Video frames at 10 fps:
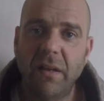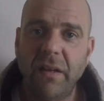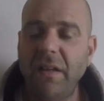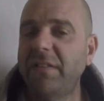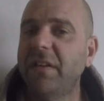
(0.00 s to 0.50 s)

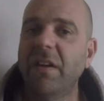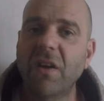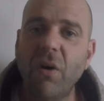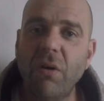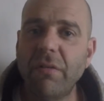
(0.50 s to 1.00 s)
He's gonna
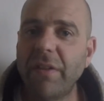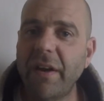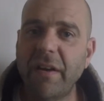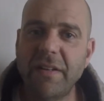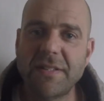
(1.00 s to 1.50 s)
go over
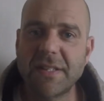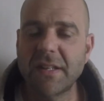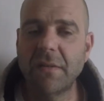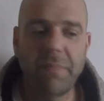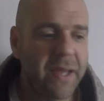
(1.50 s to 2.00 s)
there and he's just
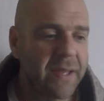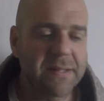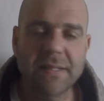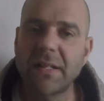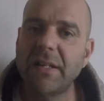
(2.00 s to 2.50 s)
gonna bang
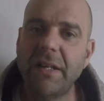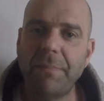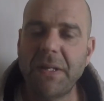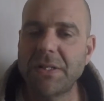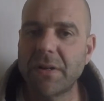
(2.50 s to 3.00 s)
his little
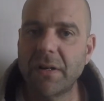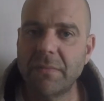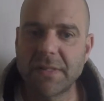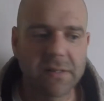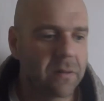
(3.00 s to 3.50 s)
hippie drum,
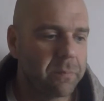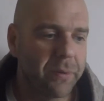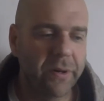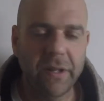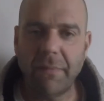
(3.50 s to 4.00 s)
his little
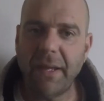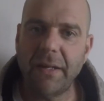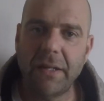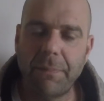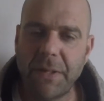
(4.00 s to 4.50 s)
Burning
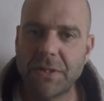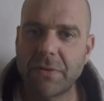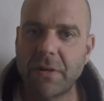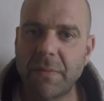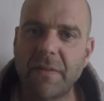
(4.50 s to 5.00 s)
Man hippie
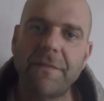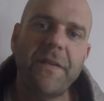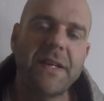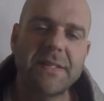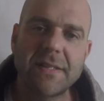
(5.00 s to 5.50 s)
drum in the
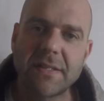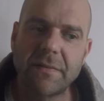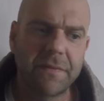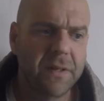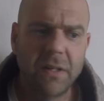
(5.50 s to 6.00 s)
faces
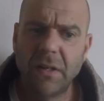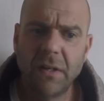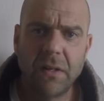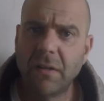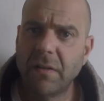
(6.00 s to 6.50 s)
of
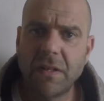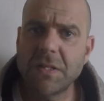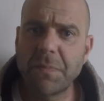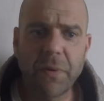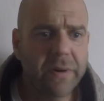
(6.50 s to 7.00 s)

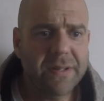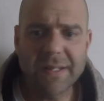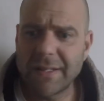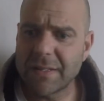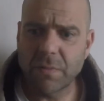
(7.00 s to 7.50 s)
these boys.
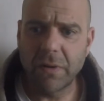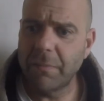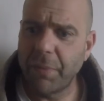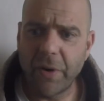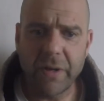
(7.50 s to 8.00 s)
And this
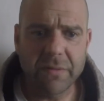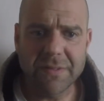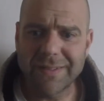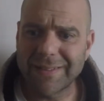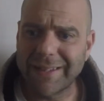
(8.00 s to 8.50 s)
one boy
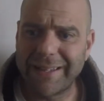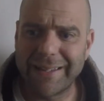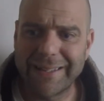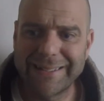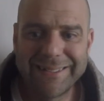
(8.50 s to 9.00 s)
was just
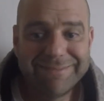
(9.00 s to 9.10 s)
like,